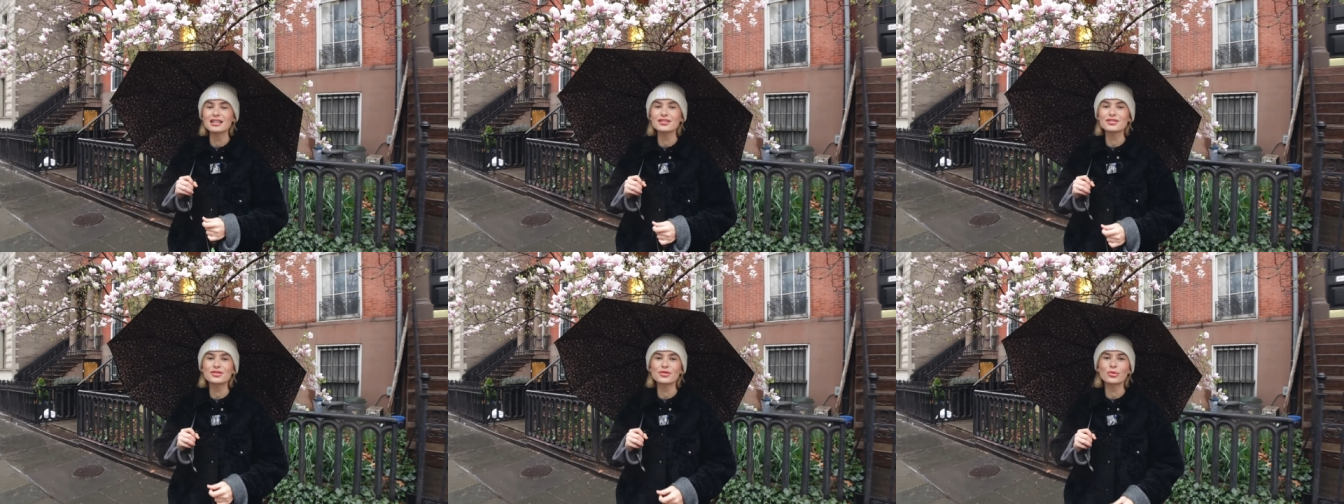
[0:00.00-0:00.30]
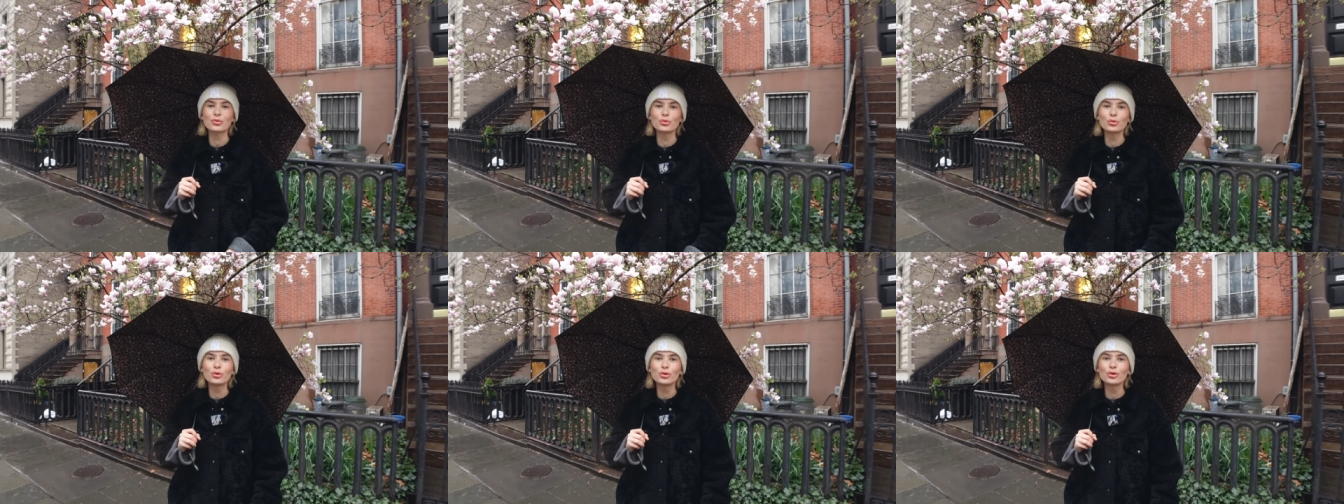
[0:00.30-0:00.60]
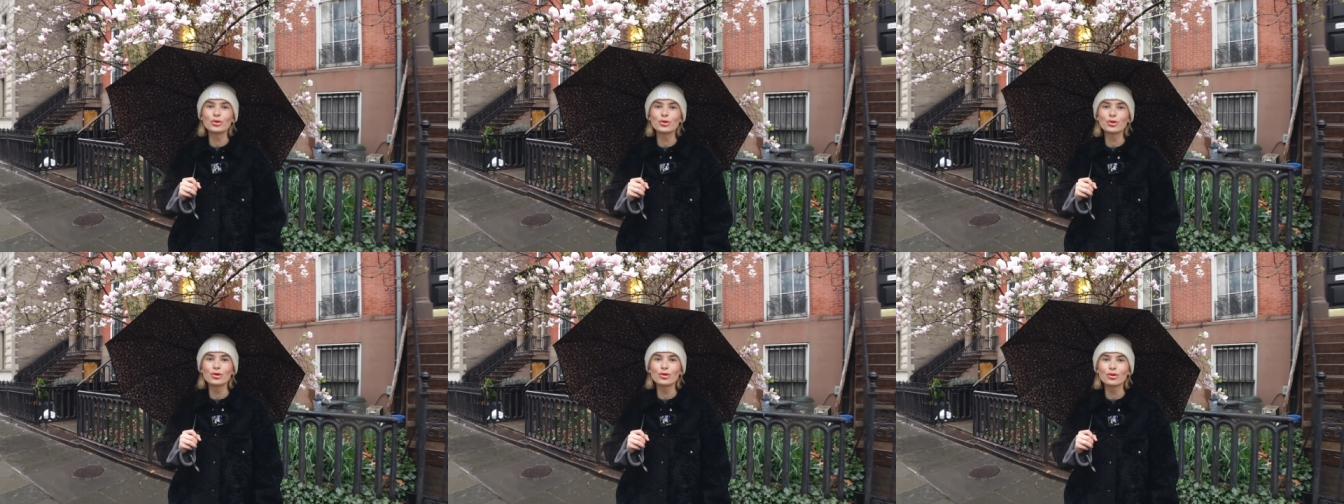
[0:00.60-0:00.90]
is
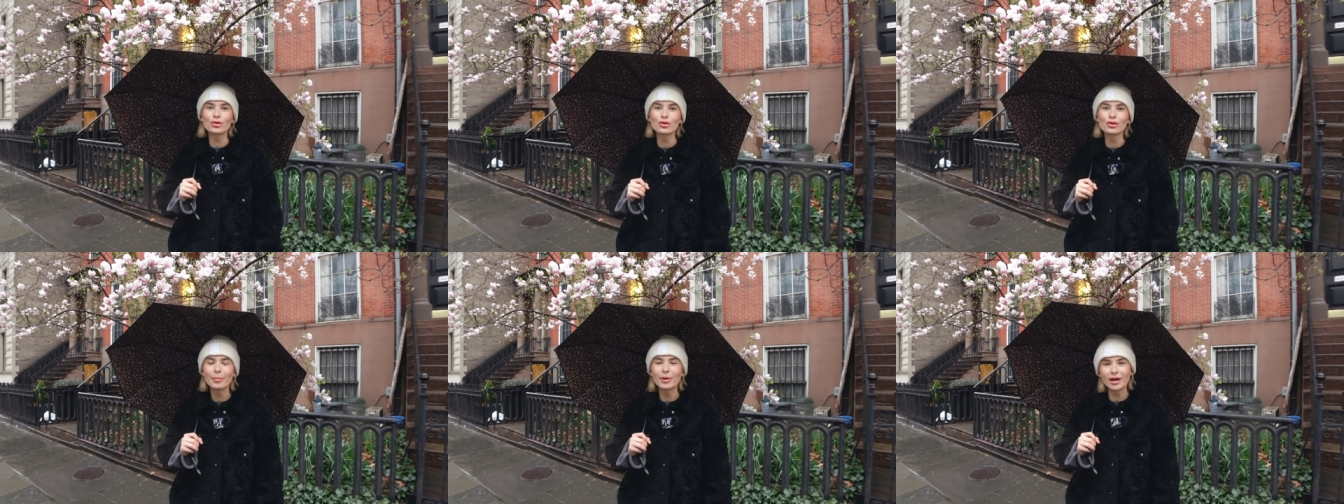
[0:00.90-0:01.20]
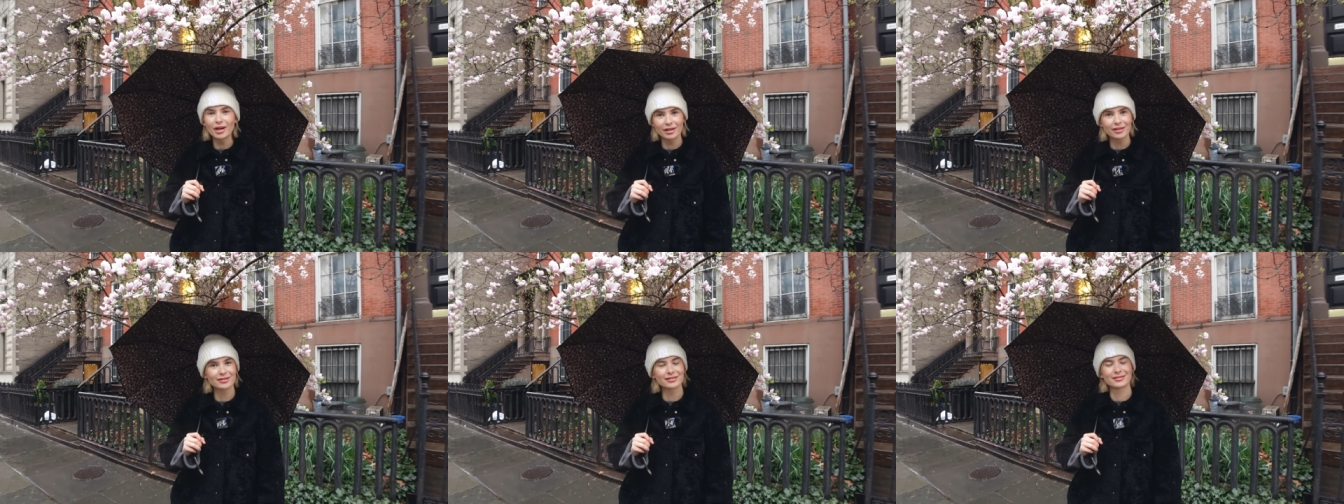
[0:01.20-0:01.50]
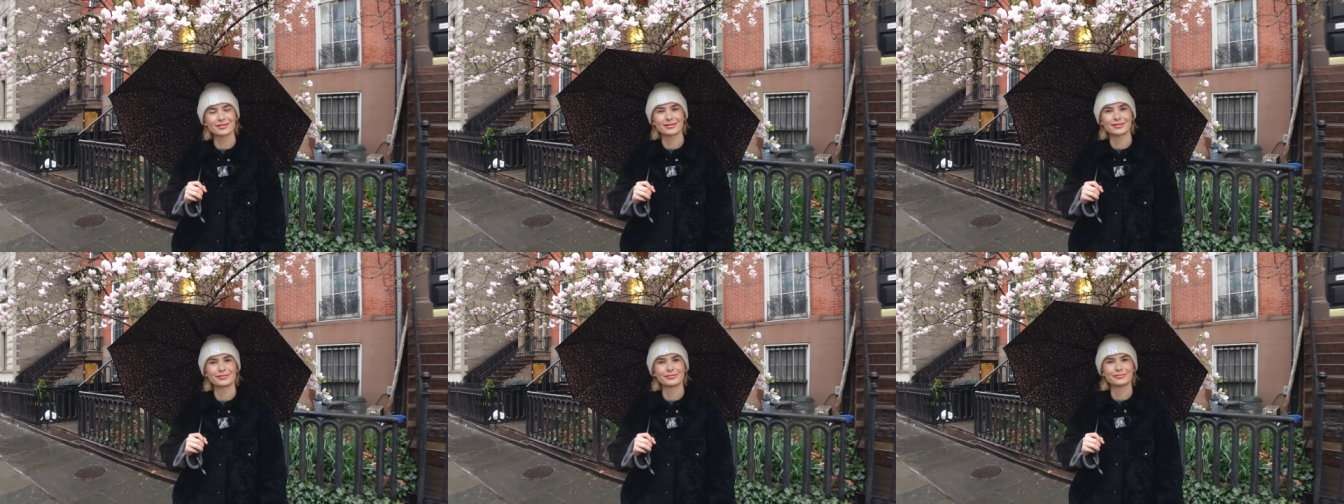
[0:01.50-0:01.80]
through
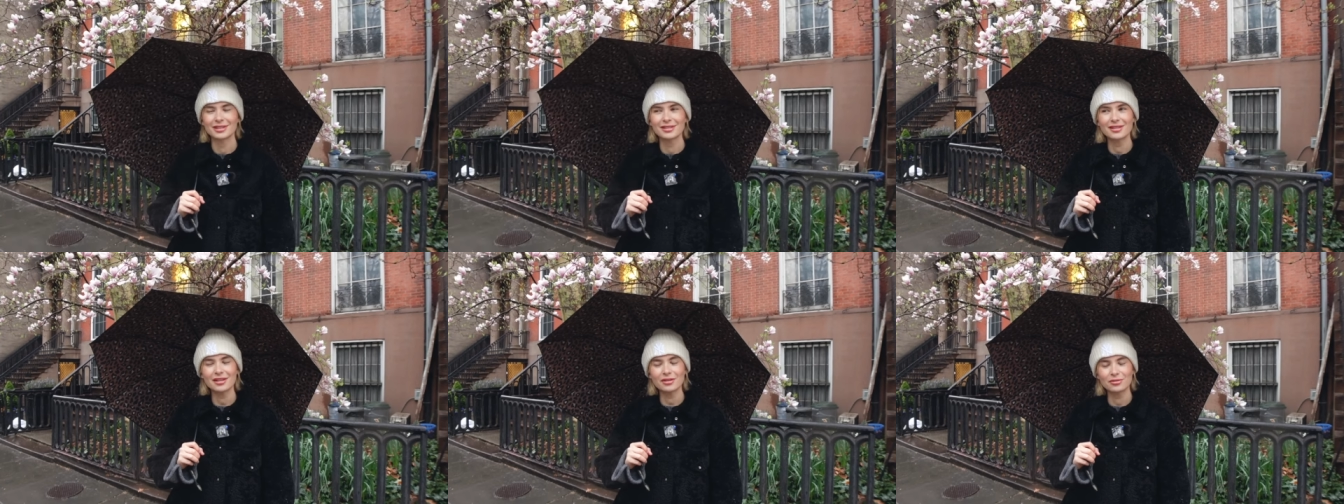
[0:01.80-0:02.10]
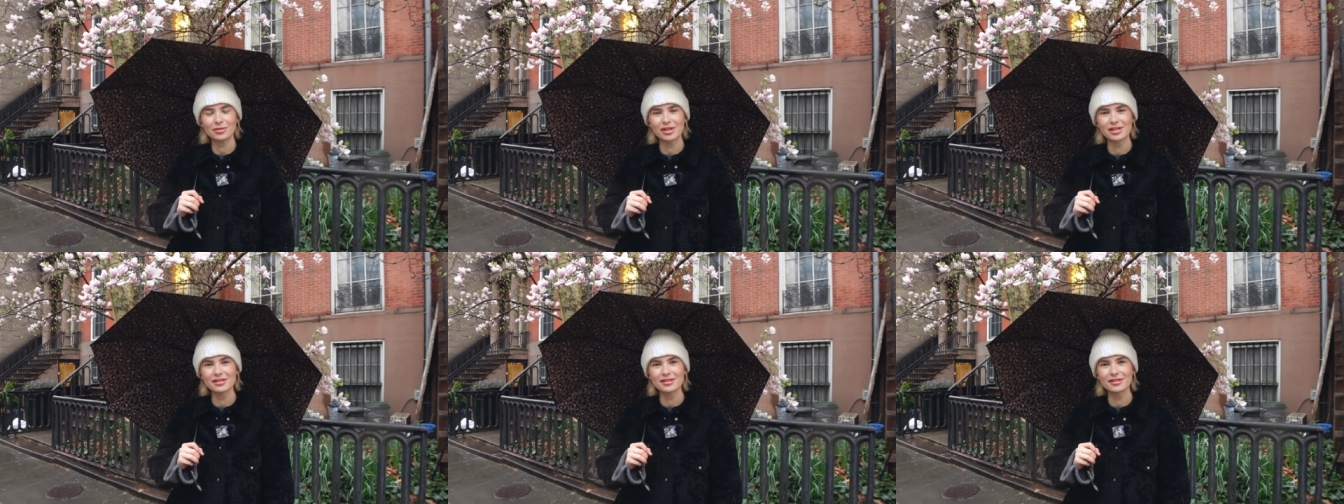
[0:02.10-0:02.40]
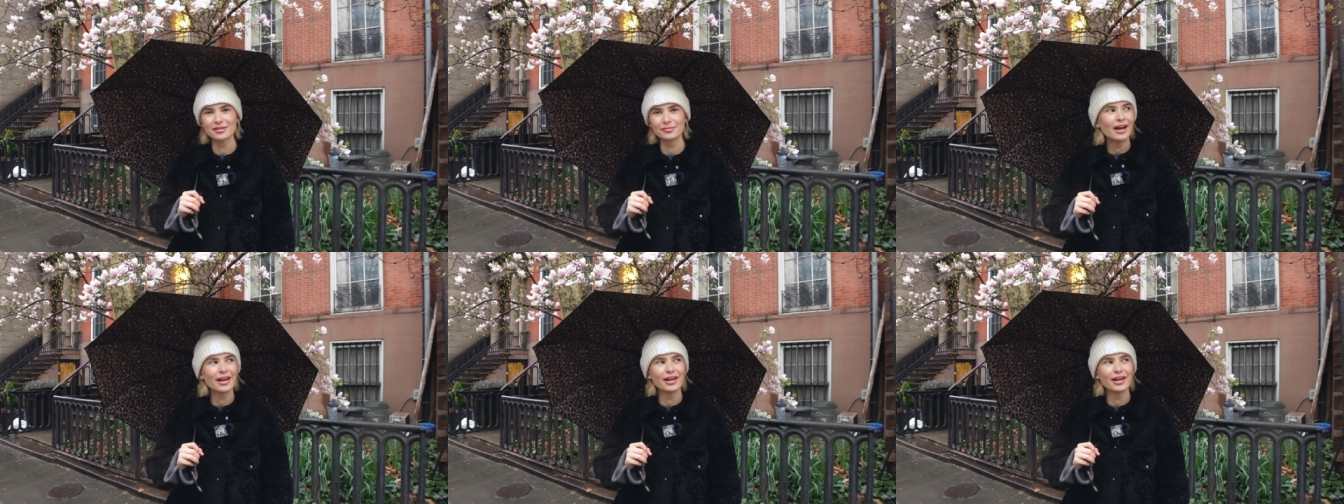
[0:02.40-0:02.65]
bugs. Is that crazy?